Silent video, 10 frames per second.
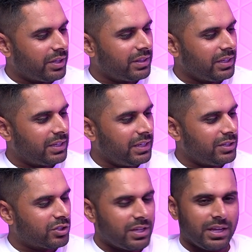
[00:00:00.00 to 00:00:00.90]
I think
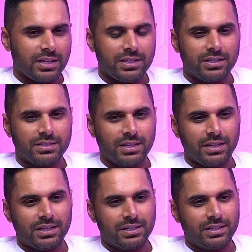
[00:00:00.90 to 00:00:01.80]
each day it's
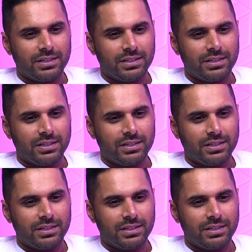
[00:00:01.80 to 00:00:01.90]
like,